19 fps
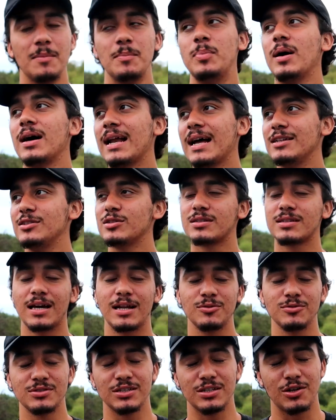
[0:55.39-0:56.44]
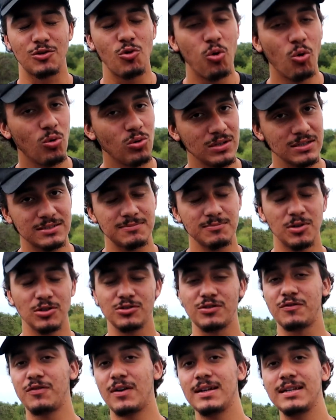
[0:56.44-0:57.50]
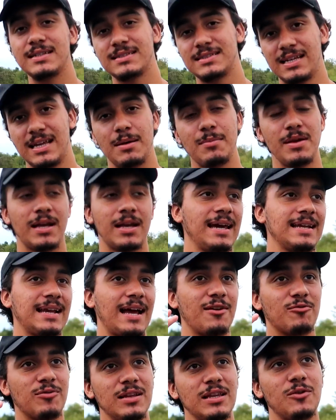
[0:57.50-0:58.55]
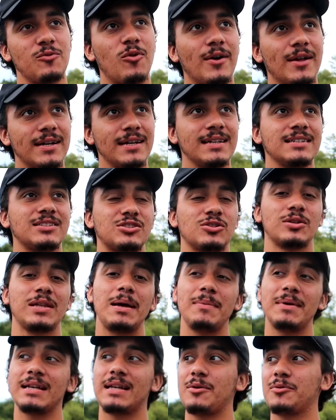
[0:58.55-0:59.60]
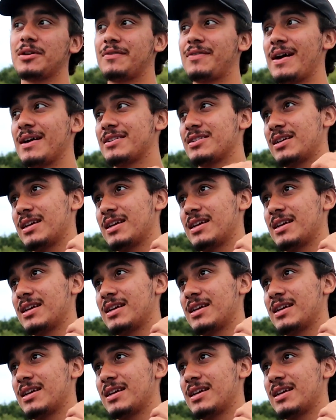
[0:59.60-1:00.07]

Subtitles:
but I just thought it was the coolest, most funniest gimmick and I really wanted it. So that meant I would have had